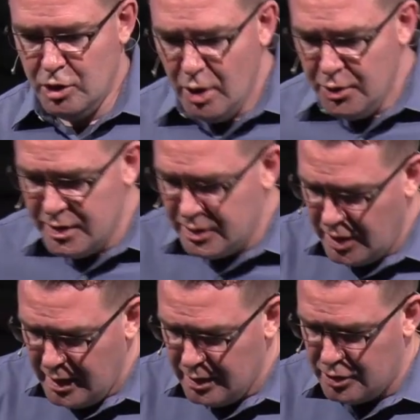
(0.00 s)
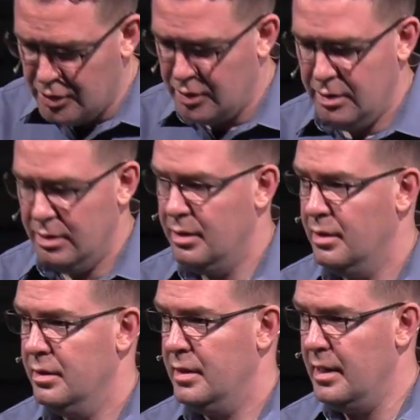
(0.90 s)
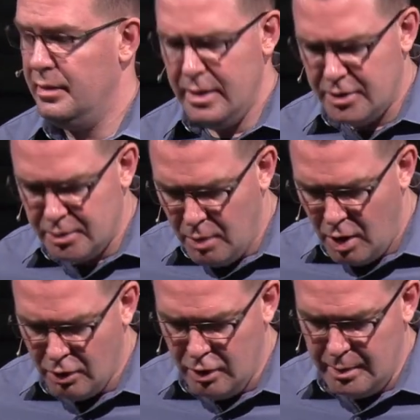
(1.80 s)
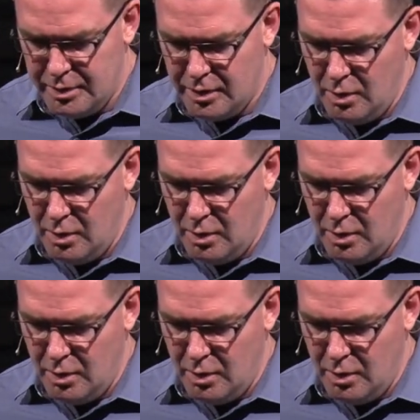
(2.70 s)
To those that teach and lead small groups